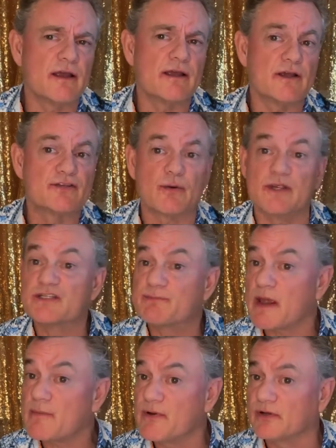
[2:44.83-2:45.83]

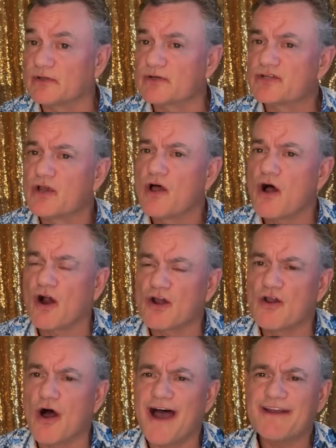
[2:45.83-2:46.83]
spec builders are
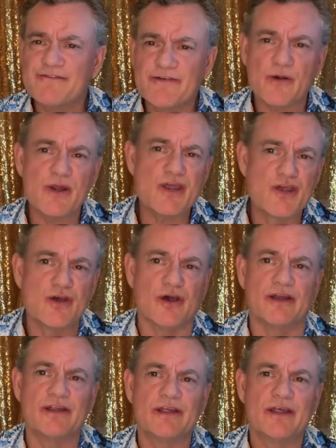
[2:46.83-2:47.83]
not very
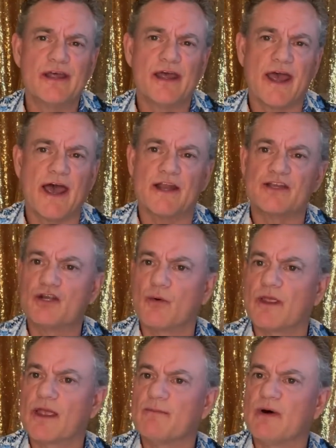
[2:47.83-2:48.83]
good at
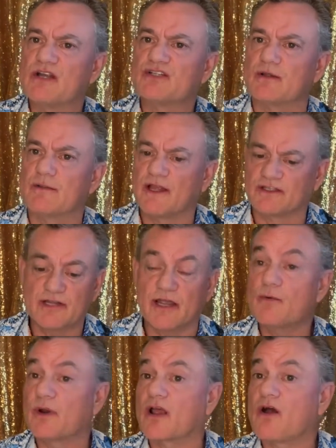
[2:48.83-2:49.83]
doing a budget. They'll tell you
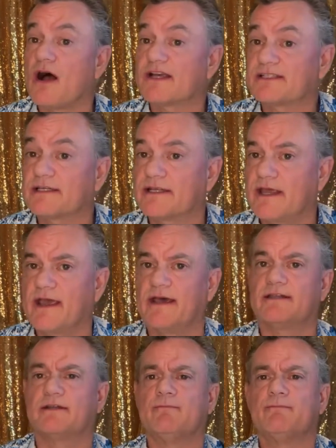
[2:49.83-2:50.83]
what it costs at the
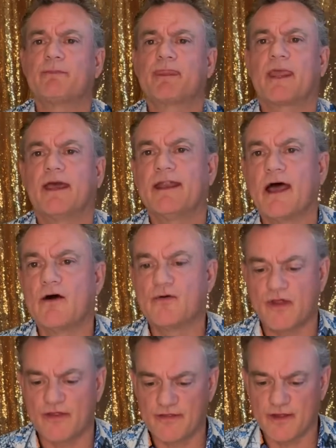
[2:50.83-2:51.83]
end. And now,
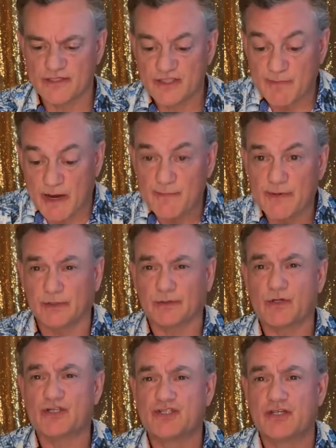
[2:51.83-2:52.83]
spec
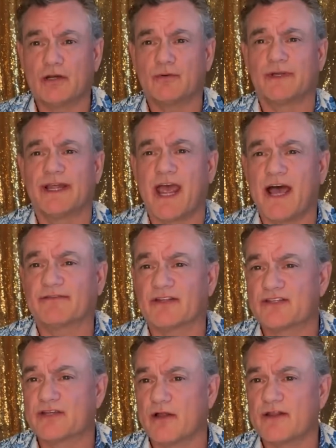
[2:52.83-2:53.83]
builders generally have to
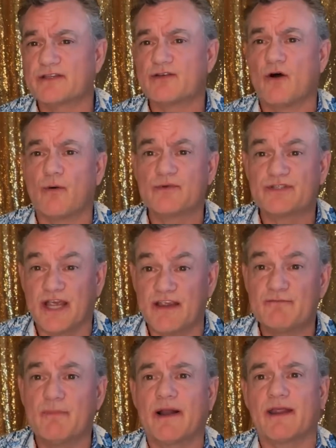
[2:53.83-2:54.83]
sell these homes, save
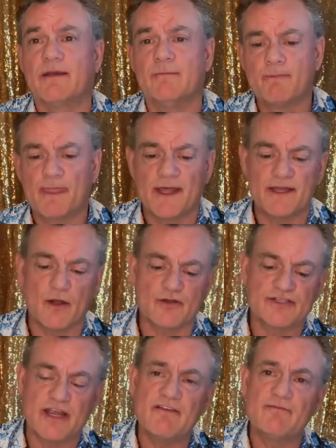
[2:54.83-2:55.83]
money, and they'll
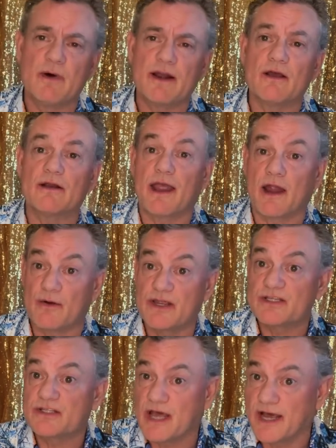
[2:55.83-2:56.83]
save money on
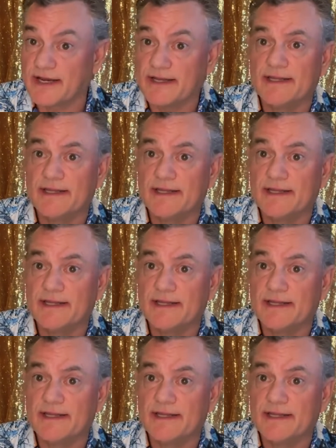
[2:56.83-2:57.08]
areas that